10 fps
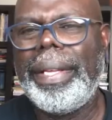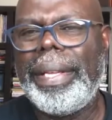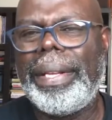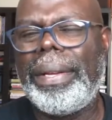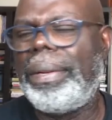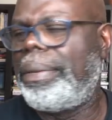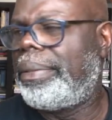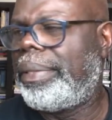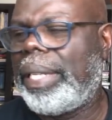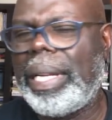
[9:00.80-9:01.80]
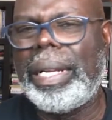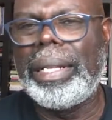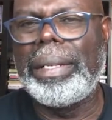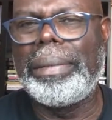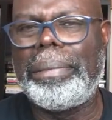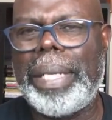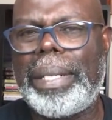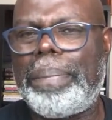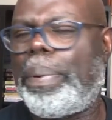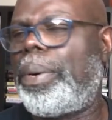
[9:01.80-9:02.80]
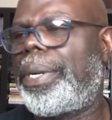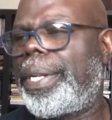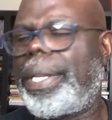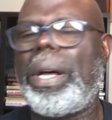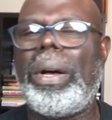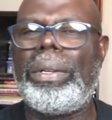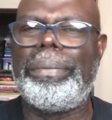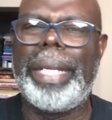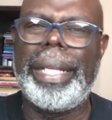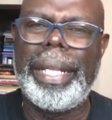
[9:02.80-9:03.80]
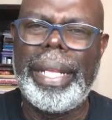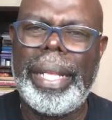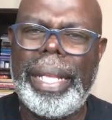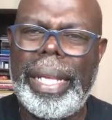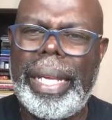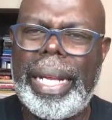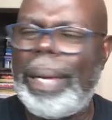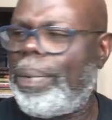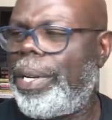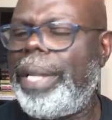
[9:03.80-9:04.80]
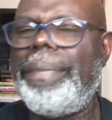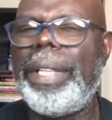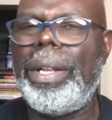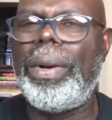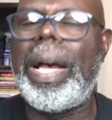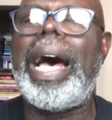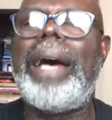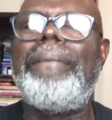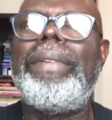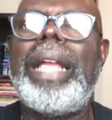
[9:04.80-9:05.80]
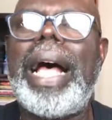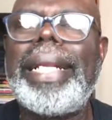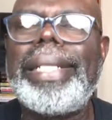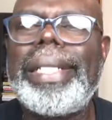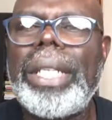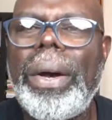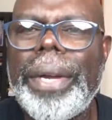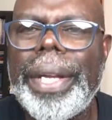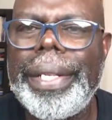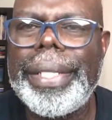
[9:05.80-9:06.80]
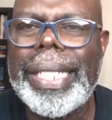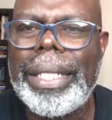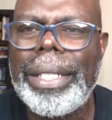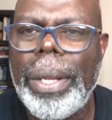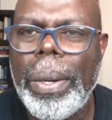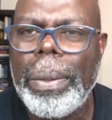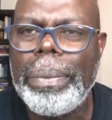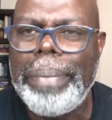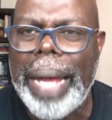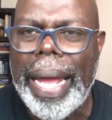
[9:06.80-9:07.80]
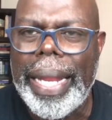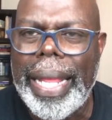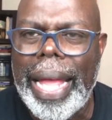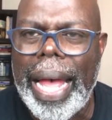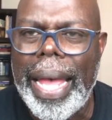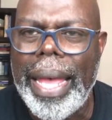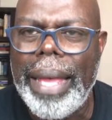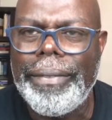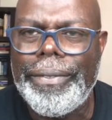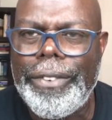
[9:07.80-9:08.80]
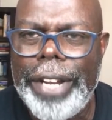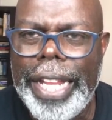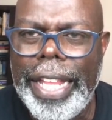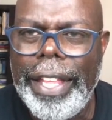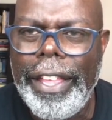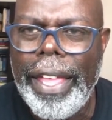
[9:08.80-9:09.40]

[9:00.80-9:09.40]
You know, Bishop Porter called me, and I want him to know I'm not talking to nobody. I am free.